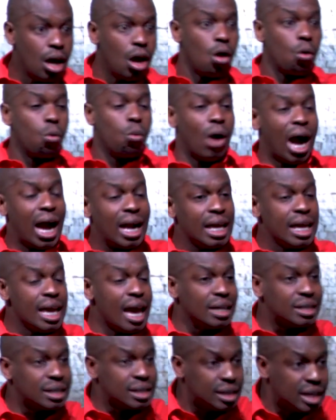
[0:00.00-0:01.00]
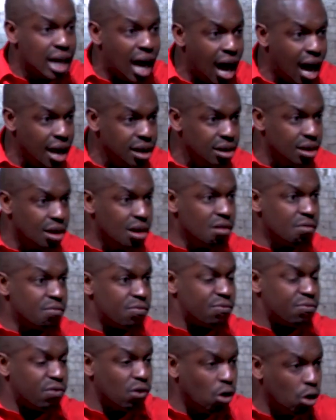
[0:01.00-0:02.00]
what he has done
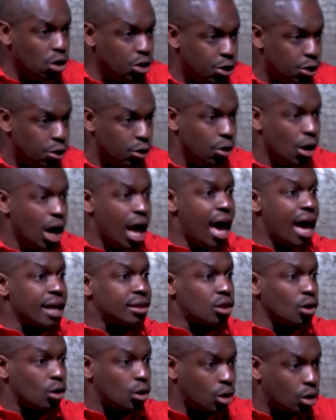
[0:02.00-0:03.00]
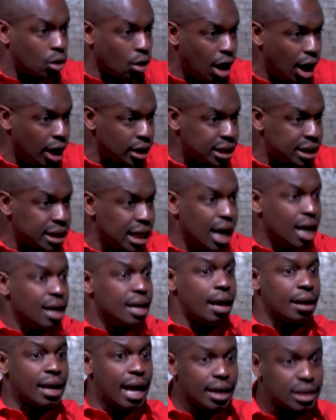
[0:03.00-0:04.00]
for you at the cross,
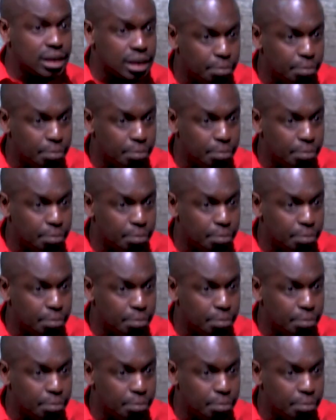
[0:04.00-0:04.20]
that actually